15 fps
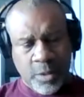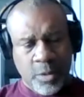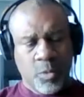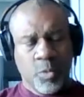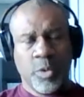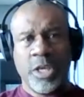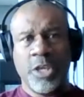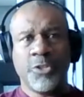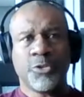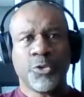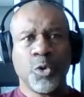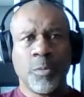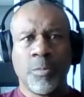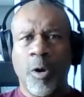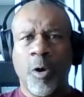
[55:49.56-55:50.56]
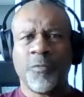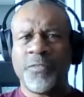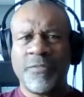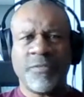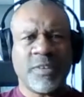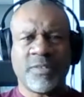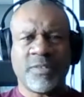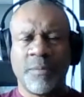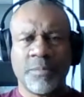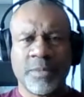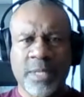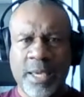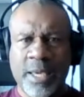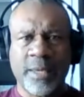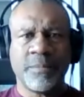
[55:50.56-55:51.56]
where he threw the ball 50-something
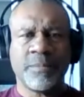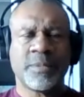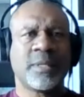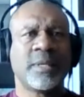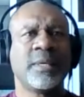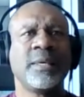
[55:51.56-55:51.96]
times.